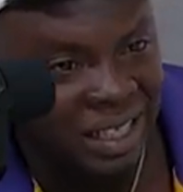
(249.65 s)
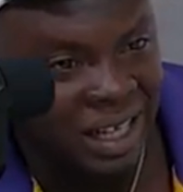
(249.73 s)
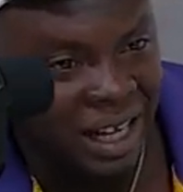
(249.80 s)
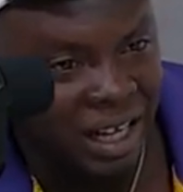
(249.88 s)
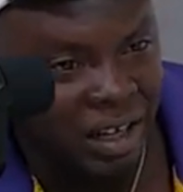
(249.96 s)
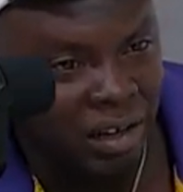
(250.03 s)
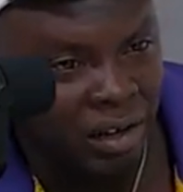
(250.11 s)
You
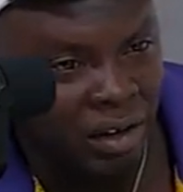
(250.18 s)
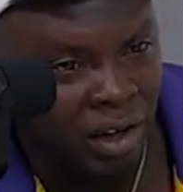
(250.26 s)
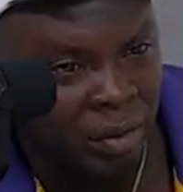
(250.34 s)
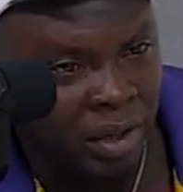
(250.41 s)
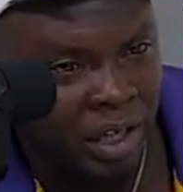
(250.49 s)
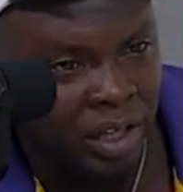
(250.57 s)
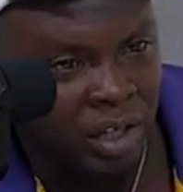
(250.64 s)
know what I mean?
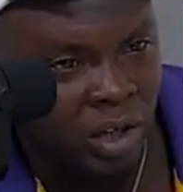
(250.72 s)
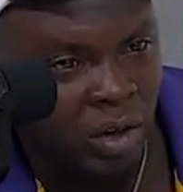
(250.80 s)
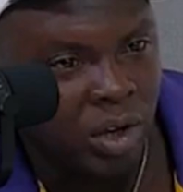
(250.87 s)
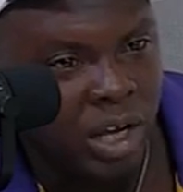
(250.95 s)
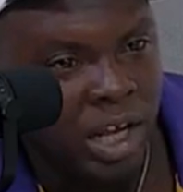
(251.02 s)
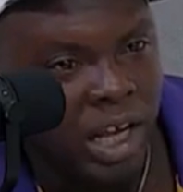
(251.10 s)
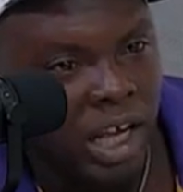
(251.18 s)
So
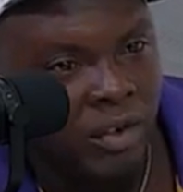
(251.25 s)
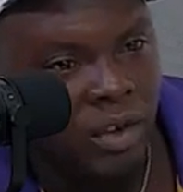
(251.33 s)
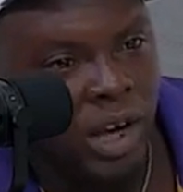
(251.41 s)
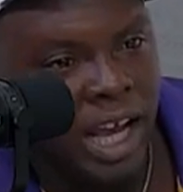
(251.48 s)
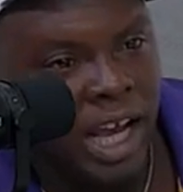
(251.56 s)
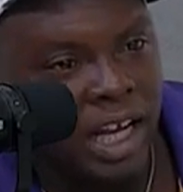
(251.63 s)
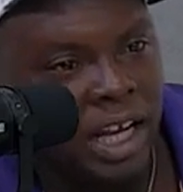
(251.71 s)
if you had
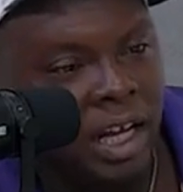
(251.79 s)
to,